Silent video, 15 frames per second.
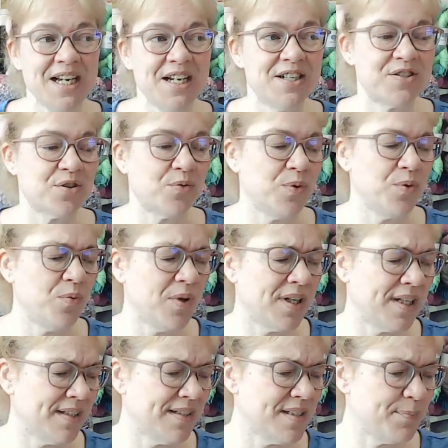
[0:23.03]
So we want
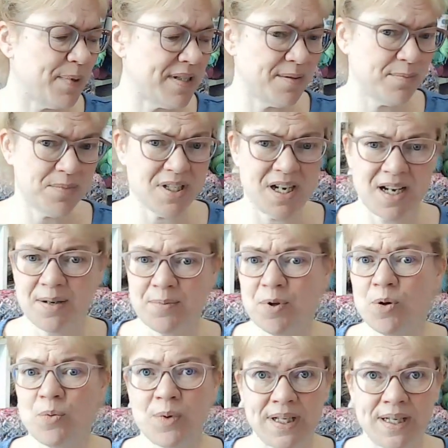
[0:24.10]
to spend some time
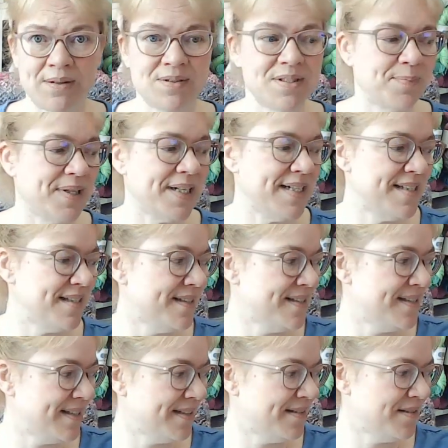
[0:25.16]
going out to
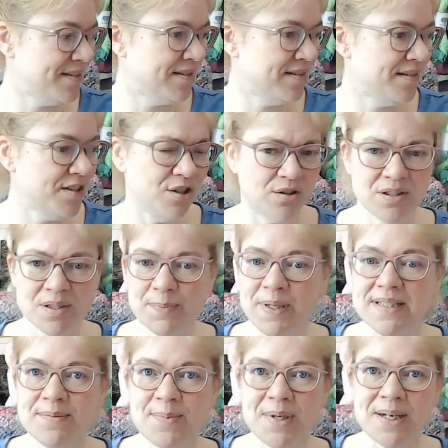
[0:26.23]
places and, you know,
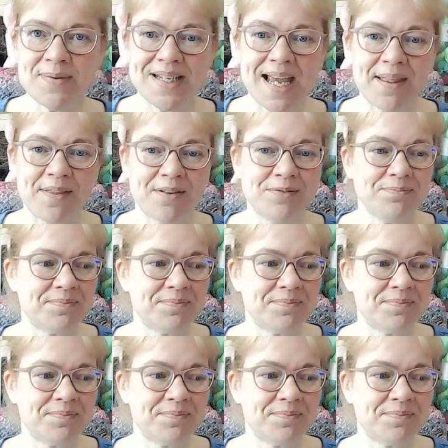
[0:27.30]
spend some time together.